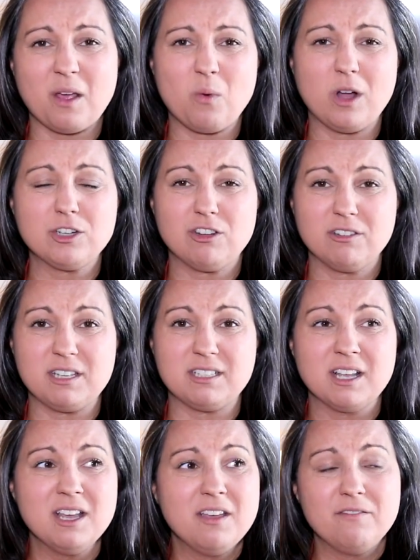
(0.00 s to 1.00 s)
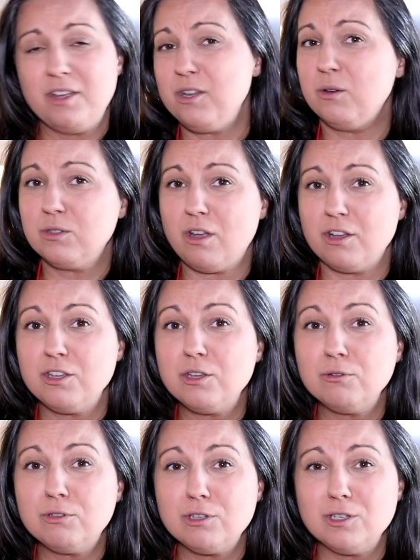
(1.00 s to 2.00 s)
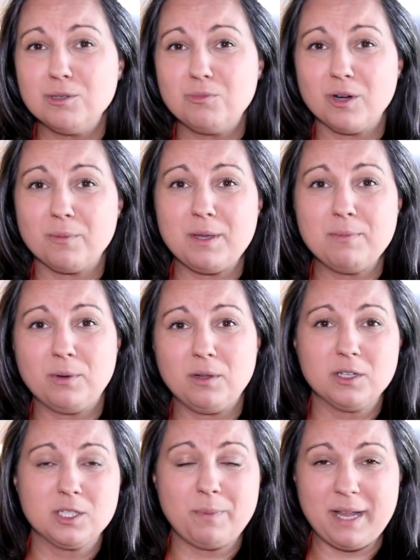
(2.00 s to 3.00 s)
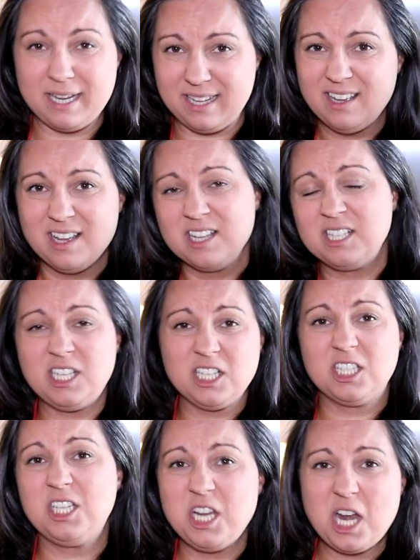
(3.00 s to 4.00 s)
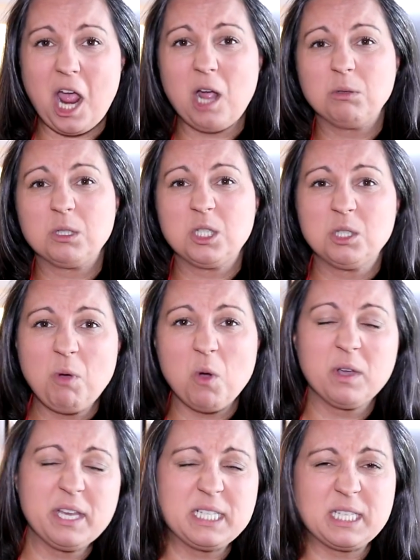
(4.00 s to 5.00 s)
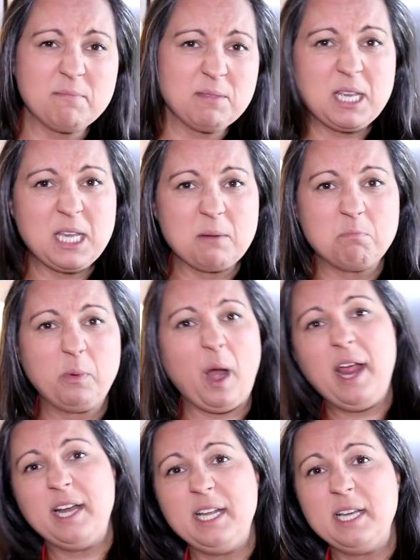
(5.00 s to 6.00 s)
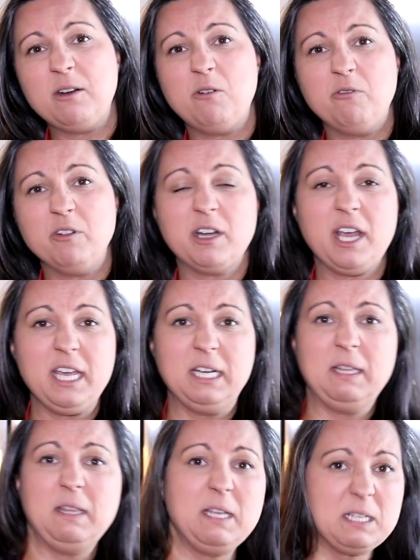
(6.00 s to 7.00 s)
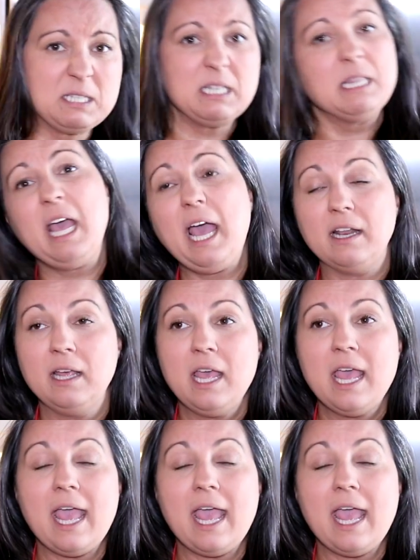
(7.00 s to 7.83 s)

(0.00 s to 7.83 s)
I watch all these videos on YouTube where people are spending 16 hours smoking something and brining it overnight and this and that.